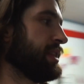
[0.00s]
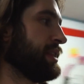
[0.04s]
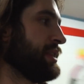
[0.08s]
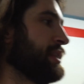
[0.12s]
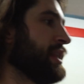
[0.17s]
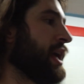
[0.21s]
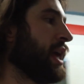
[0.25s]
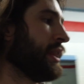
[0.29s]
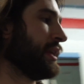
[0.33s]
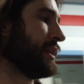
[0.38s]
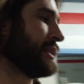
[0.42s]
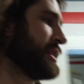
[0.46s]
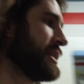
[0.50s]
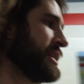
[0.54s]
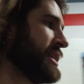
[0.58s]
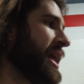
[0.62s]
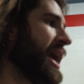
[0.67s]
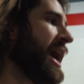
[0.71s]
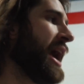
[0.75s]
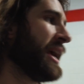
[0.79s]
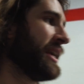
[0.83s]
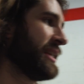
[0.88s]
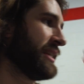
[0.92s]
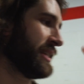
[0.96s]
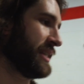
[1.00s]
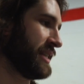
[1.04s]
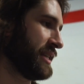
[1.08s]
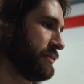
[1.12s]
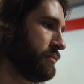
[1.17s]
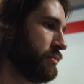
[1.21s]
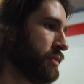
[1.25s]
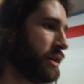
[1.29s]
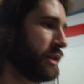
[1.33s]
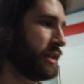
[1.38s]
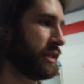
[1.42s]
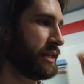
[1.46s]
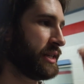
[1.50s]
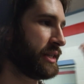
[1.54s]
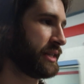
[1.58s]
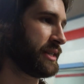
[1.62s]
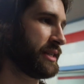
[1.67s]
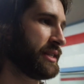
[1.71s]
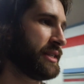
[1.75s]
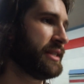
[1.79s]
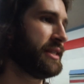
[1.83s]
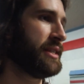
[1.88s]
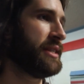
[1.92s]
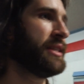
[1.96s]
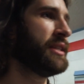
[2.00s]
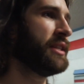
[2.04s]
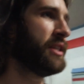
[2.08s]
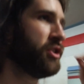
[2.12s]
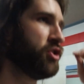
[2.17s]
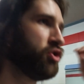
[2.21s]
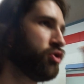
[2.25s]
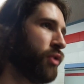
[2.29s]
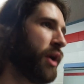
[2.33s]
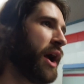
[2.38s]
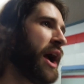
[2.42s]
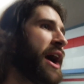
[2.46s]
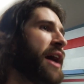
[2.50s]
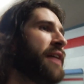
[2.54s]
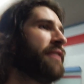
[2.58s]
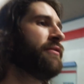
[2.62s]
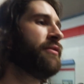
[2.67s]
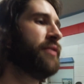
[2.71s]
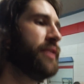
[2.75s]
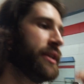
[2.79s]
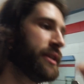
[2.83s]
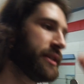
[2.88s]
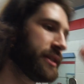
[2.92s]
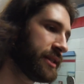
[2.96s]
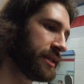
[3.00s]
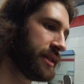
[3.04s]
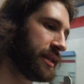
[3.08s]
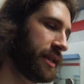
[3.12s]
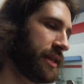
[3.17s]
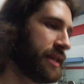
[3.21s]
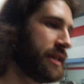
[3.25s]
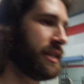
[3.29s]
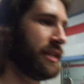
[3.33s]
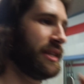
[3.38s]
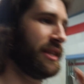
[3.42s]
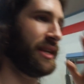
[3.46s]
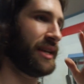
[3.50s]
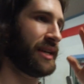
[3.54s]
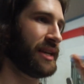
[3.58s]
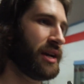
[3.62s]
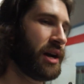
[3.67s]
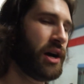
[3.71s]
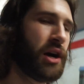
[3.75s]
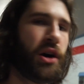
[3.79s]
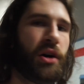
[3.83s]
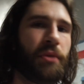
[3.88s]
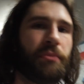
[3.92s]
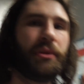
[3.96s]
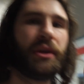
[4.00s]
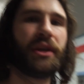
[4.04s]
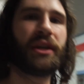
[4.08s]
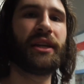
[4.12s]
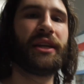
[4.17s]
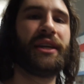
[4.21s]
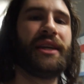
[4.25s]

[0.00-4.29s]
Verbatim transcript: not the tenacity, but just the drive, this to come, to